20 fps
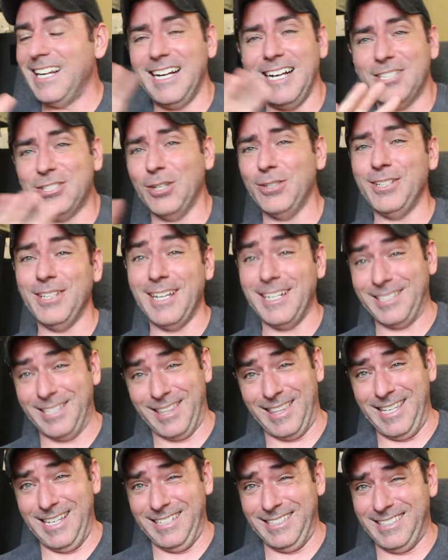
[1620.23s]
I showed you lots of
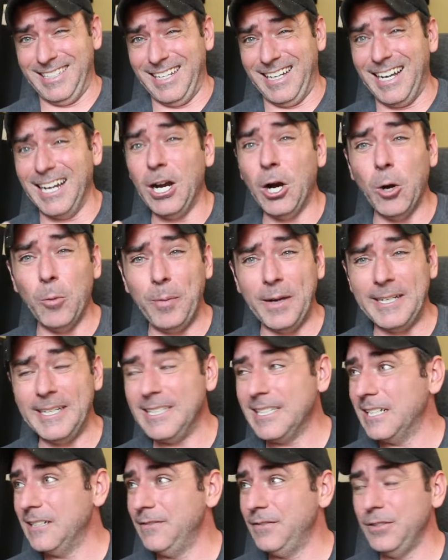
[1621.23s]
things. I hope I
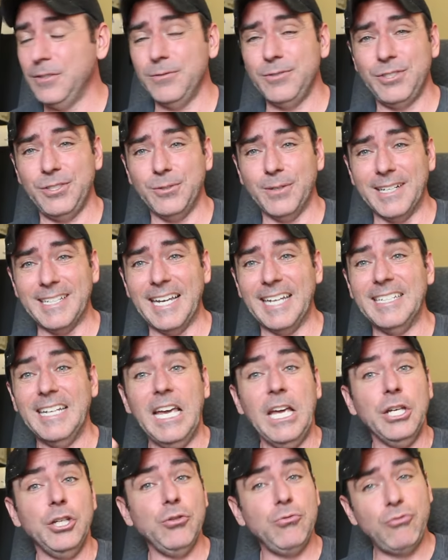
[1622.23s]
didn't confuse you. Again,
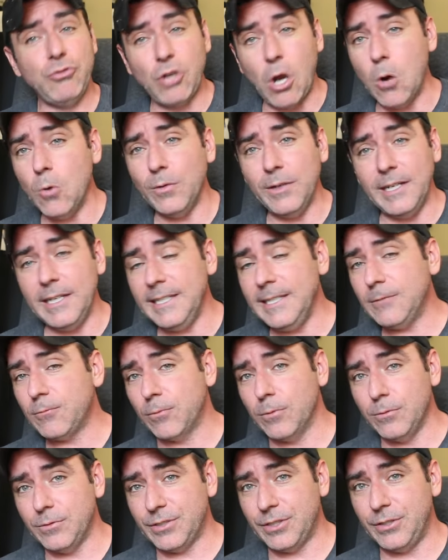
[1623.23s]
you don't need
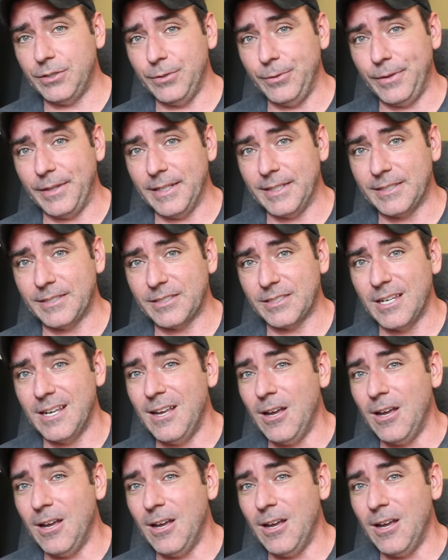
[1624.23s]
root to do this,